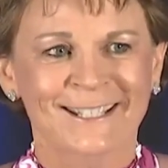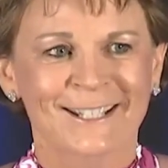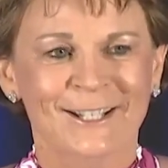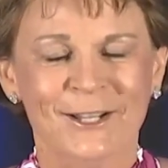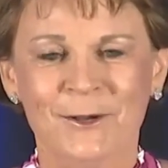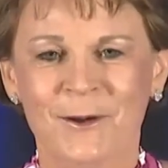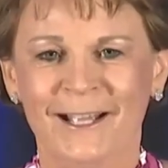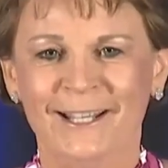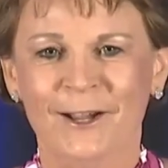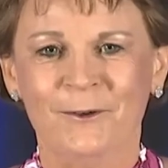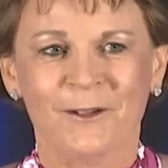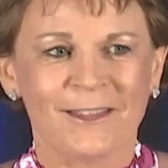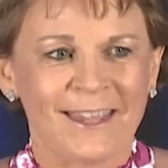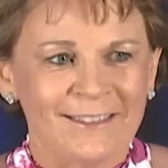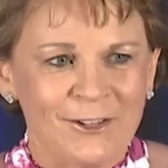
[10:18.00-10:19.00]
who I
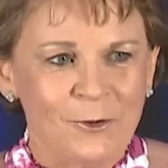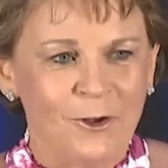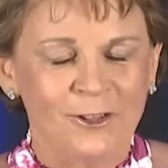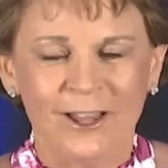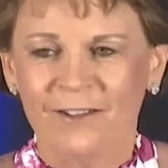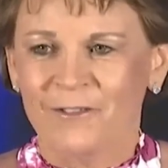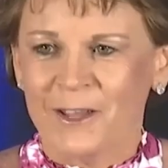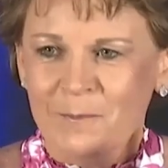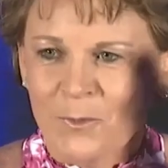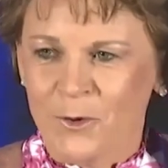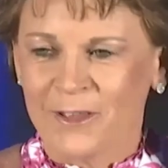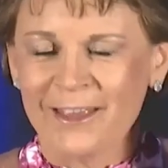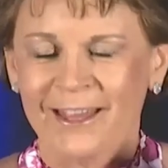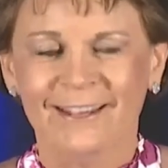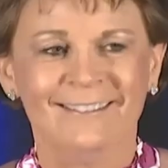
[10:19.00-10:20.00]
know you all love him
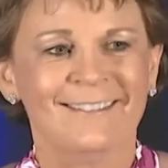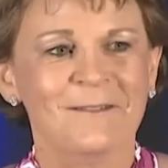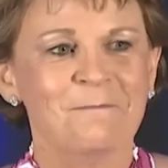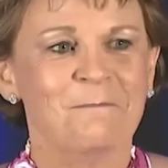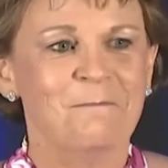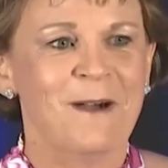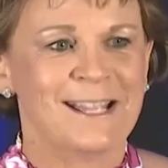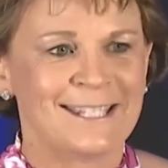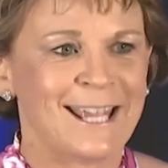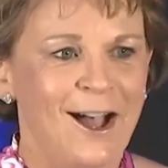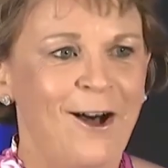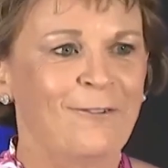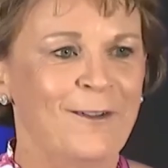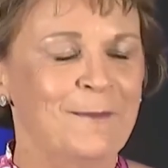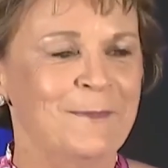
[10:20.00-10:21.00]
more than
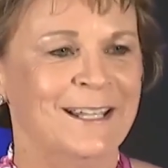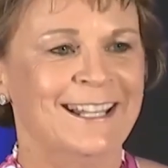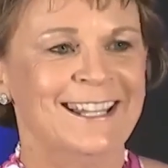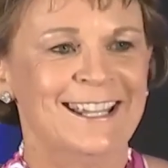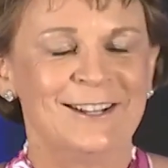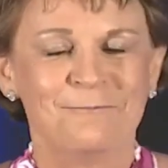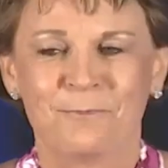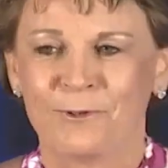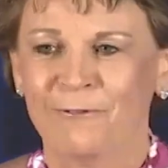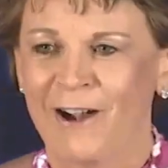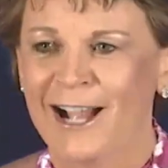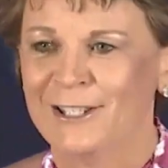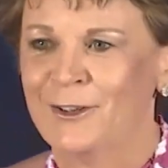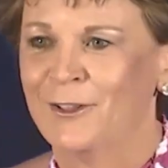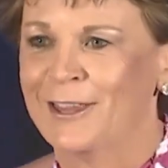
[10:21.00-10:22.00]
myself. I mean, he
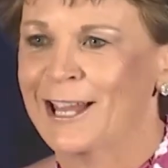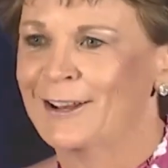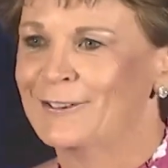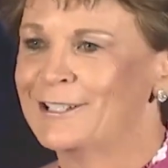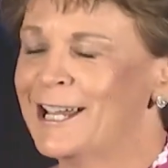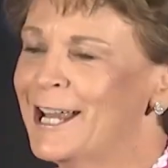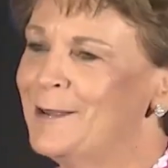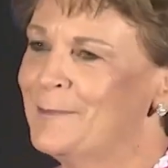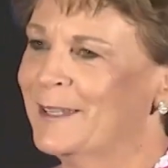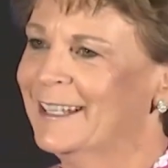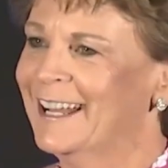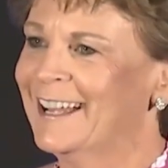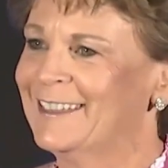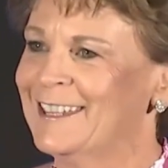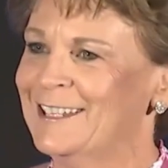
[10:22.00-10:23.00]
provides all the entertainment
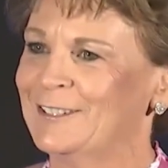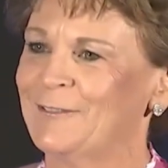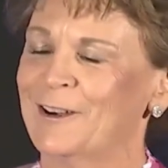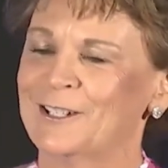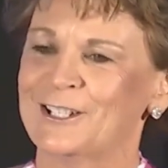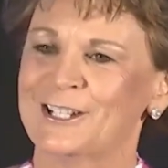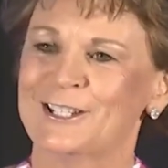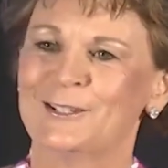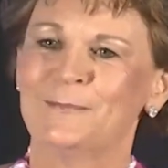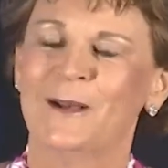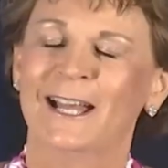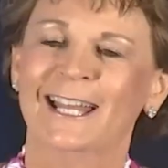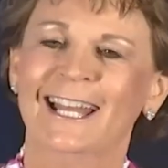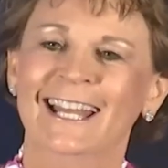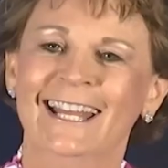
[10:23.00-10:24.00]
at these functions,
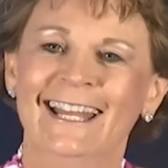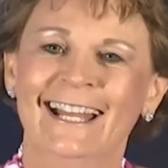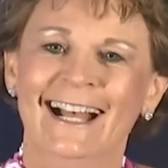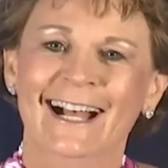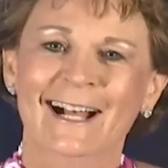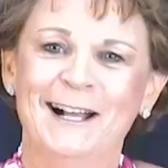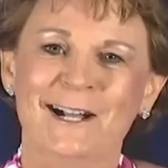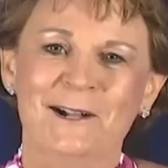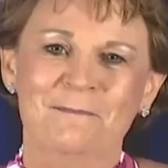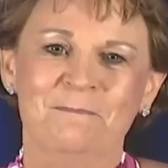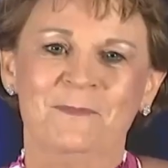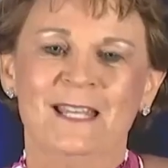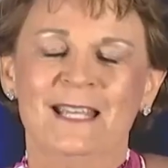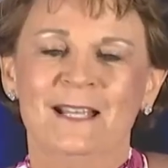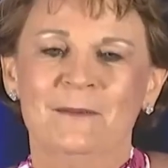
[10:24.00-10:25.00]
but
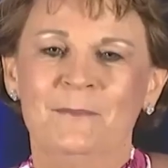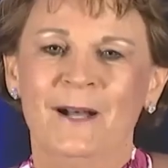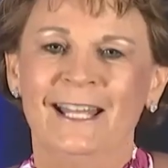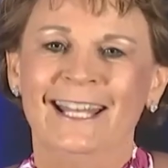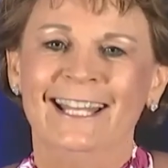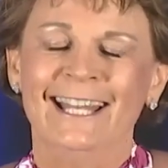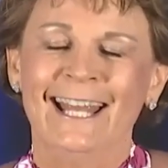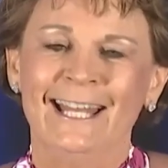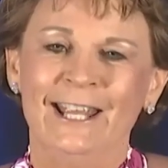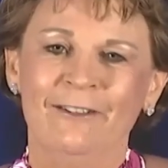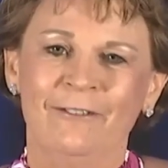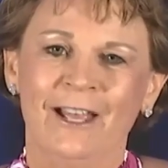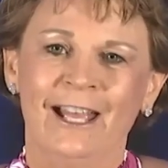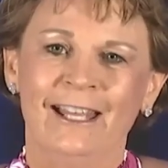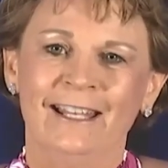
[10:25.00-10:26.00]
in any
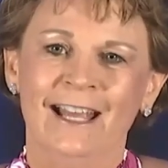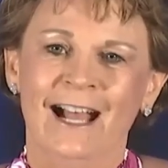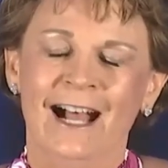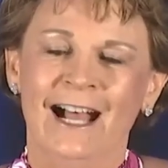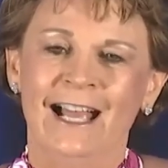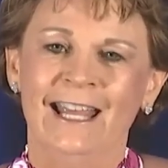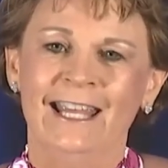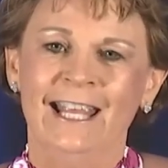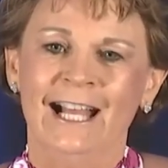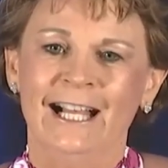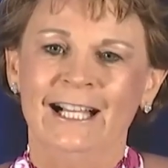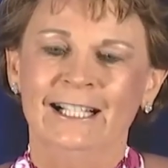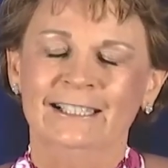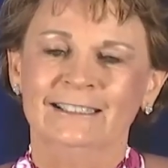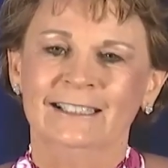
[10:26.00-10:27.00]
event,
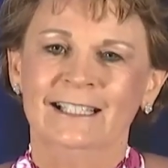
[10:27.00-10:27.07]
I